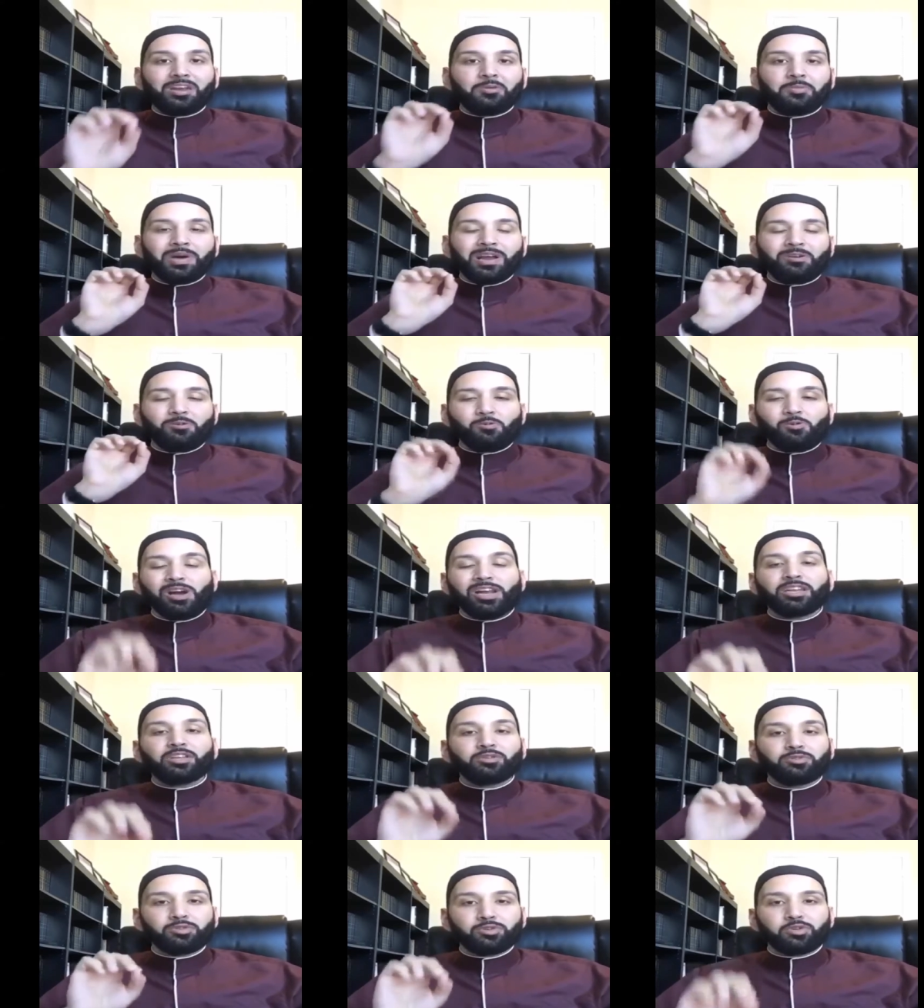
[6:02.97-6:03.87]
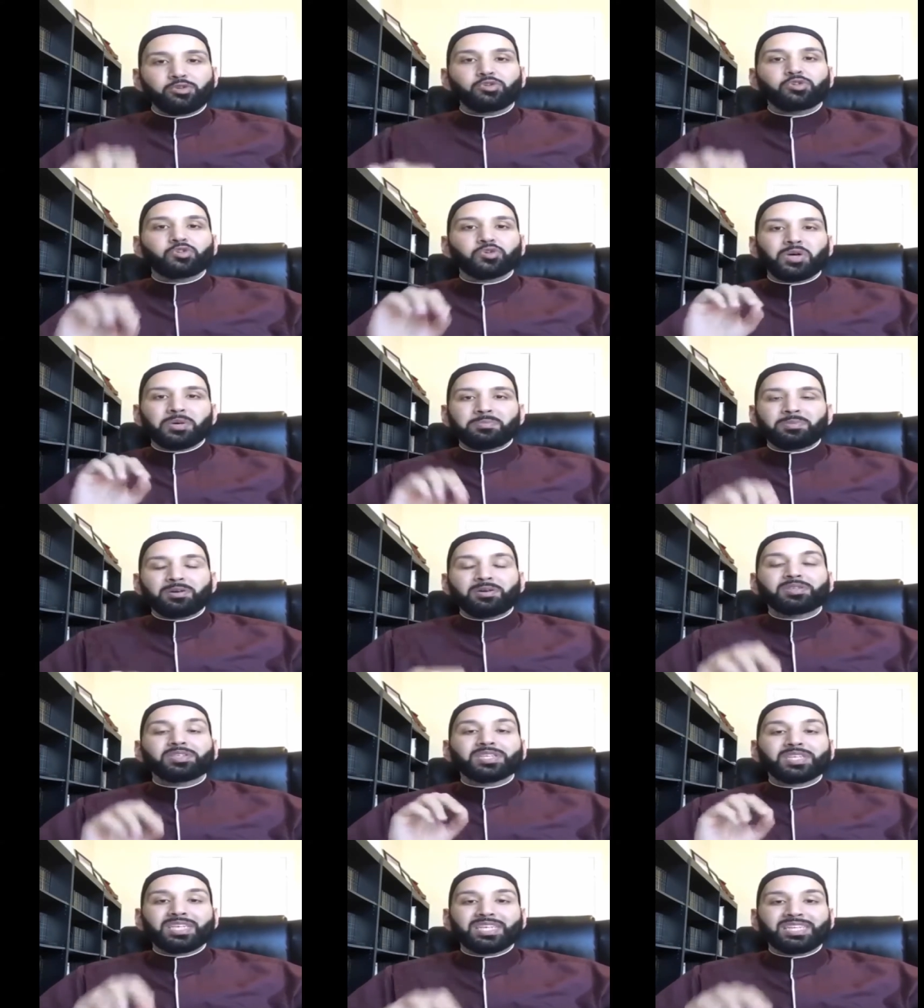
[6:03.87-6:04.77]
And no matter what you do to a
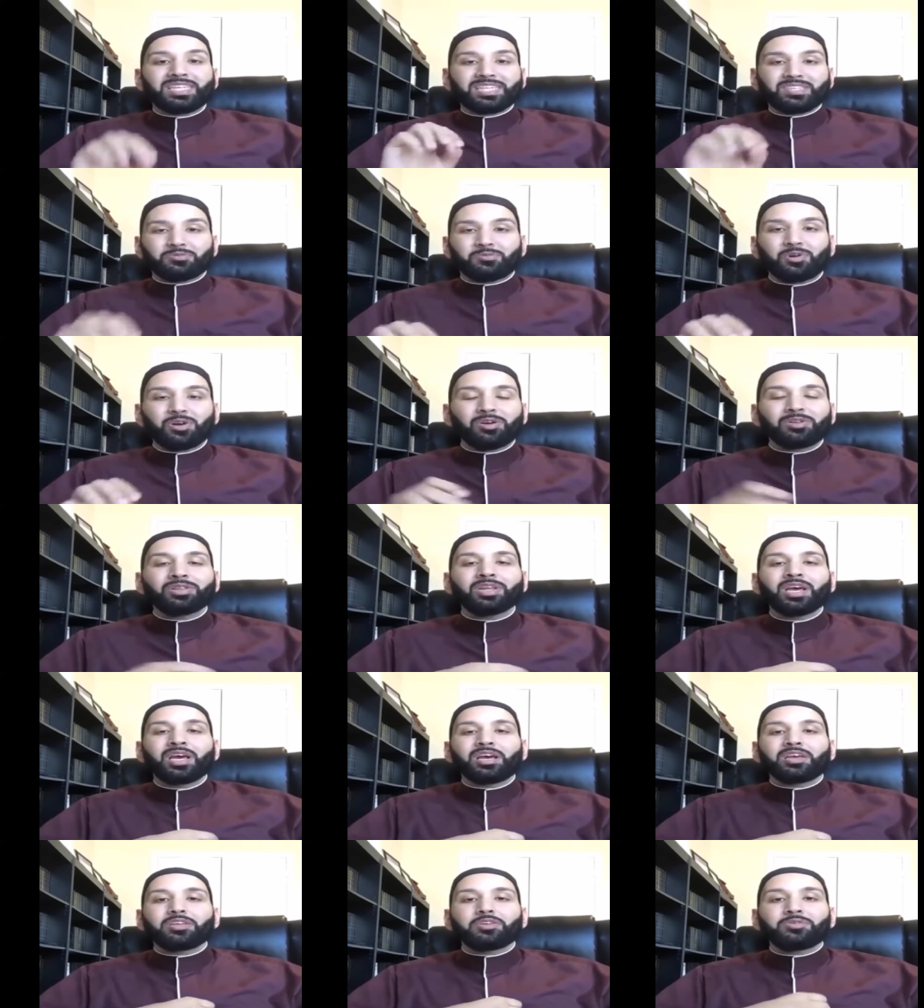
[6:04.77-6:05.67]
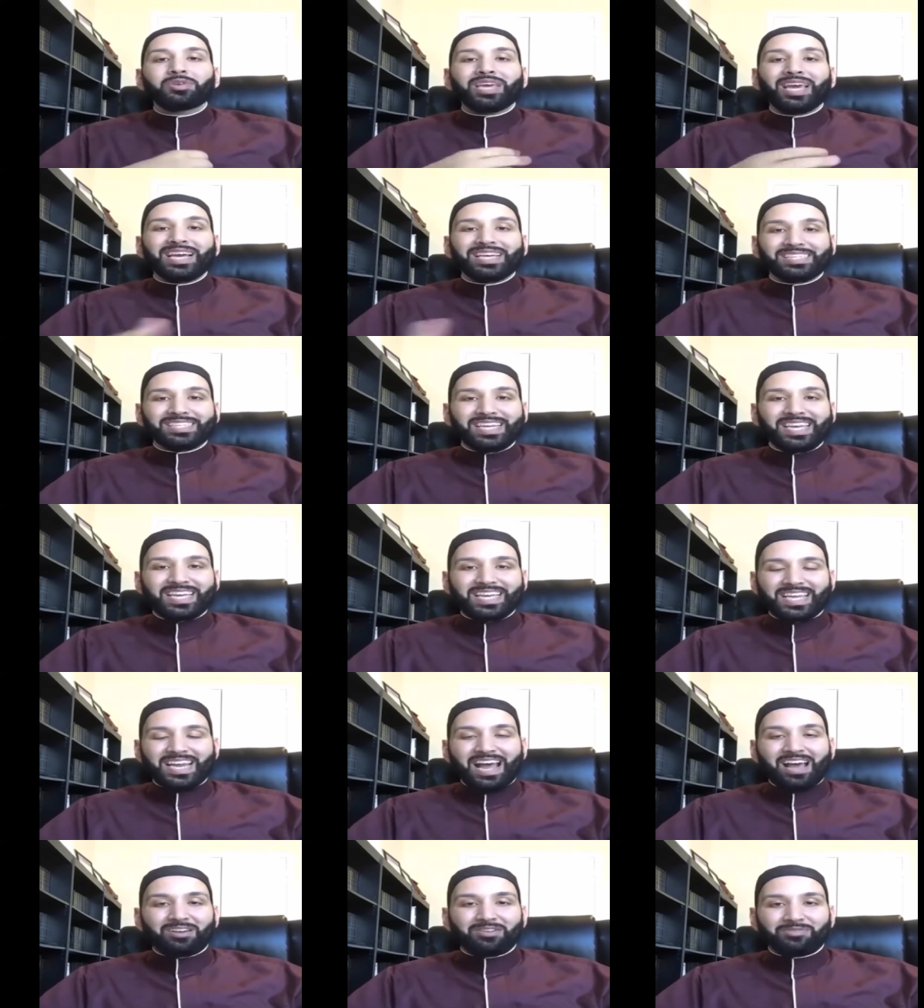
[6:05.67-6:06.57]
person in this world, you can't take
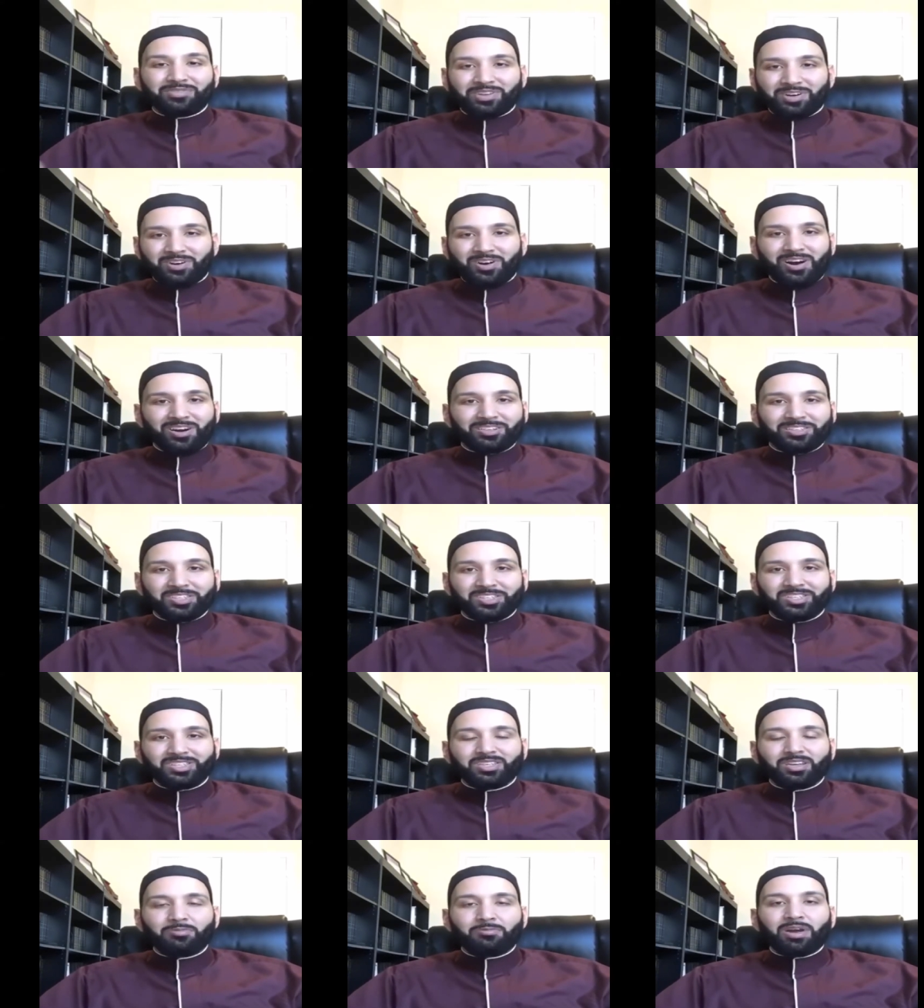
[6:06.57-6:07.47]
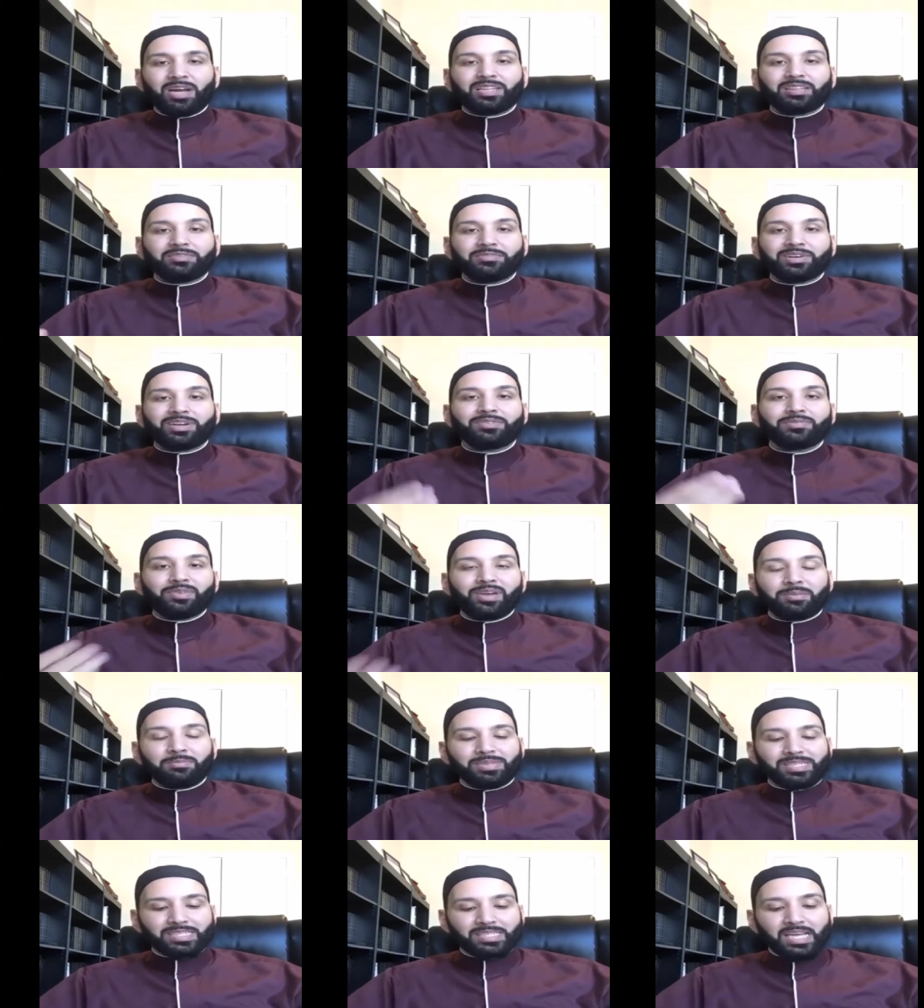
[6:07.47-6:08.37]
it out of their hearts. Right? The very
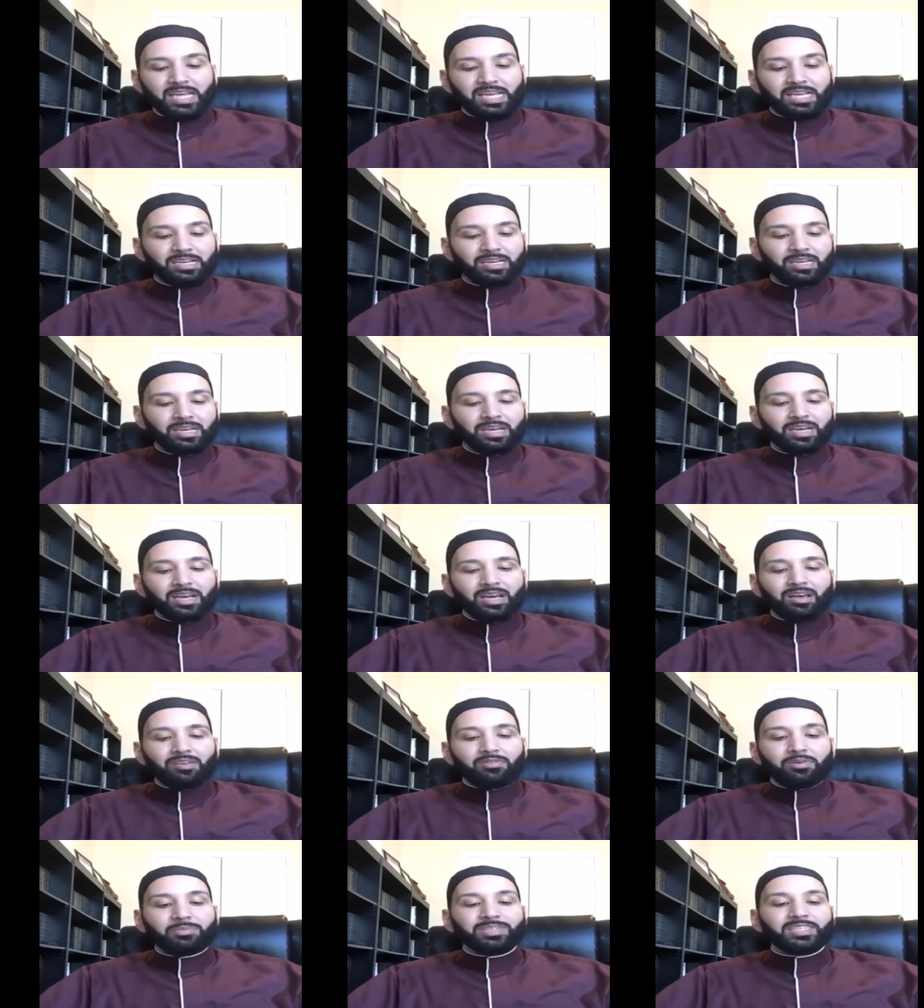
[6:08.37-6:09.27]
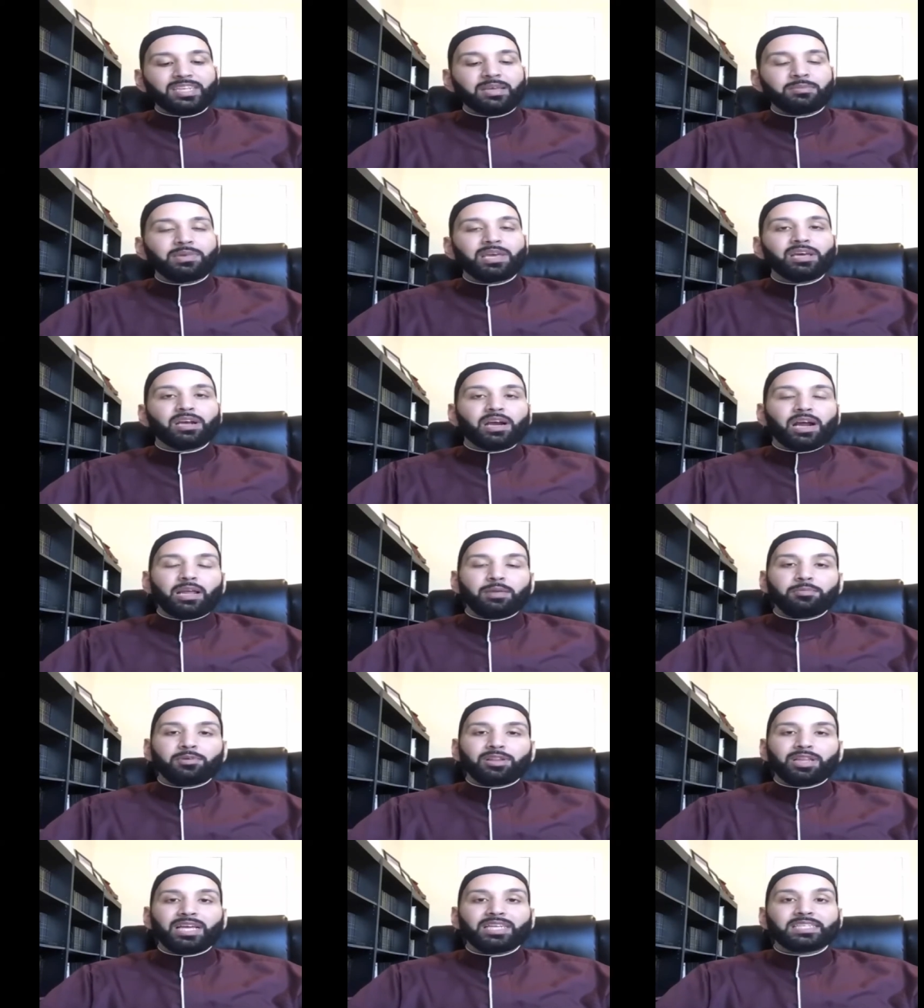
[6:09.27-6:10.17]
famous saying of Ibn Taymiyyah,
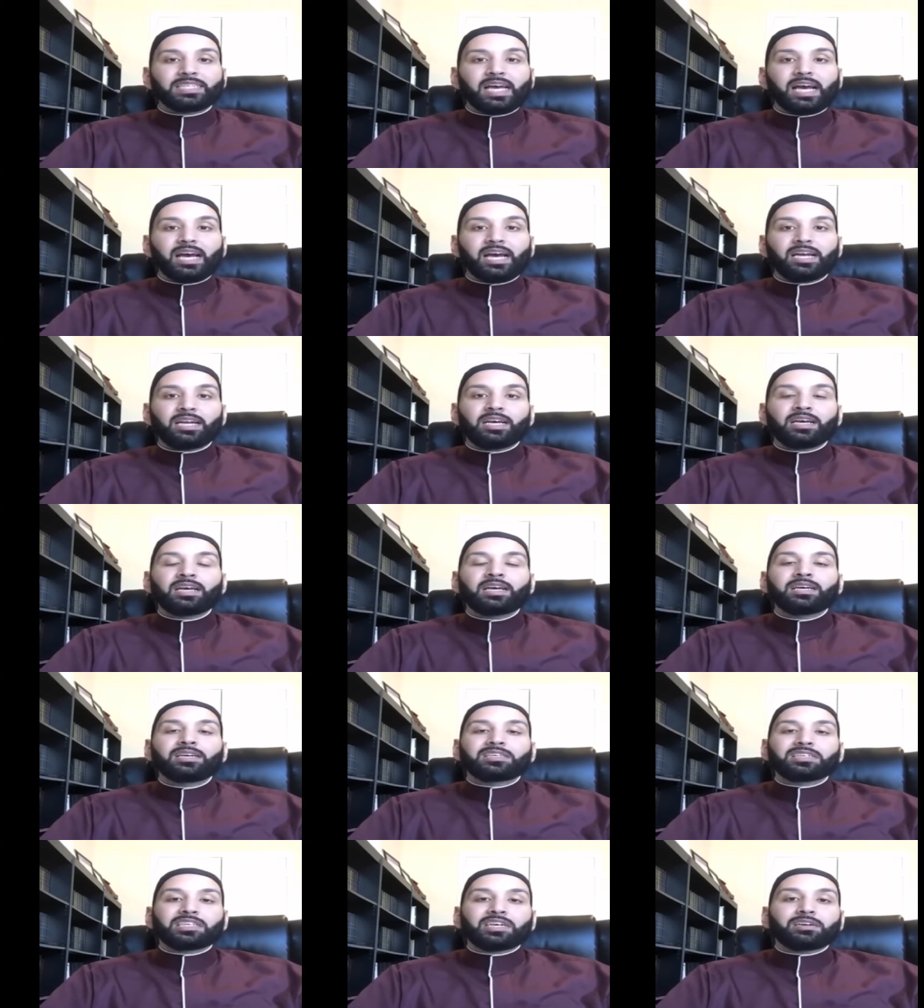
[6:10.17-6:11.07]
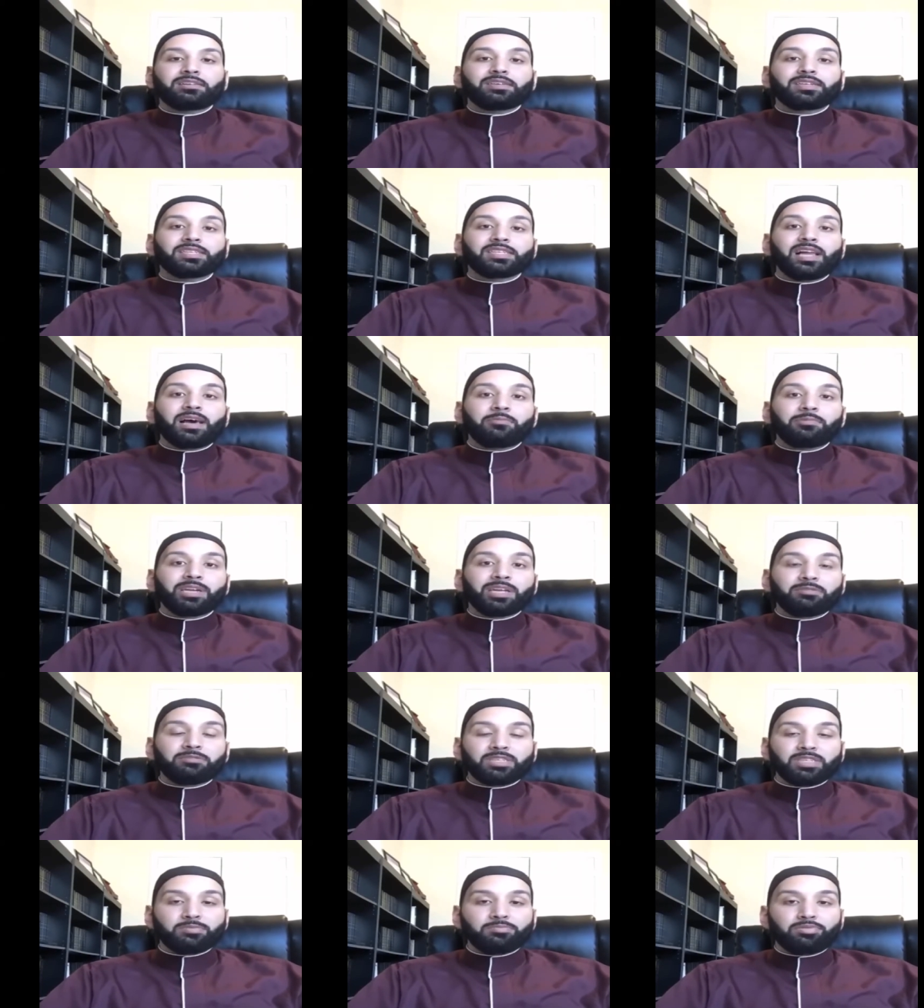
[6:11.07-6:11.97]
rahimahullah ta'ala, Shaykh al-Islam, when
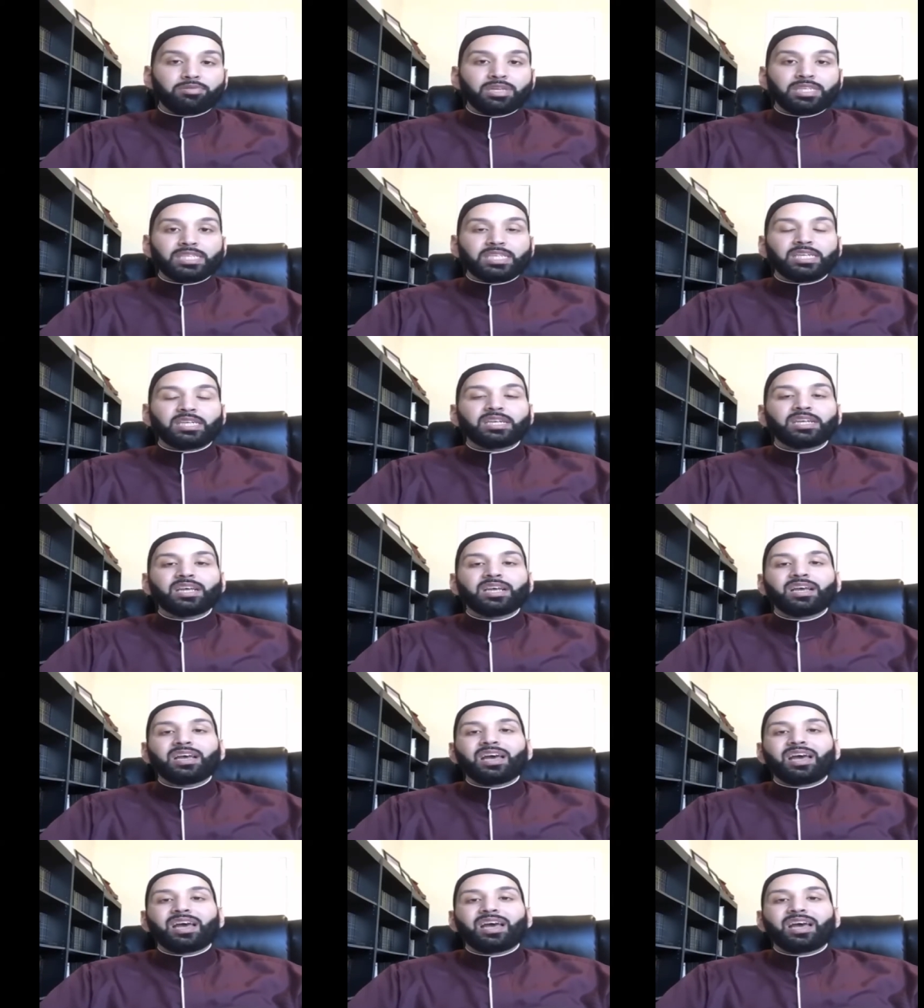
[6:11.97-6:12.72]
he was in prison.